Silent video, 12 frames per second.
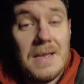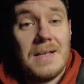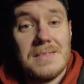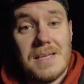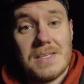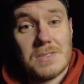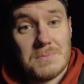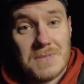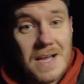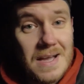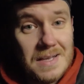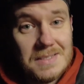I'll take some
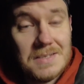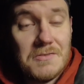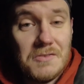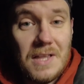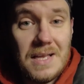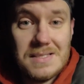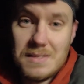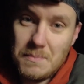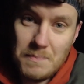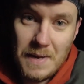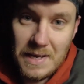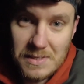darks, flats
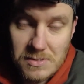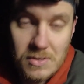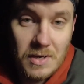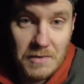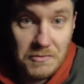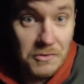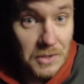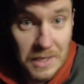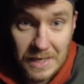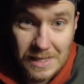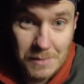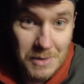and bias so I can fully
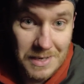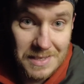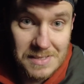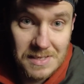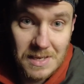calibrate this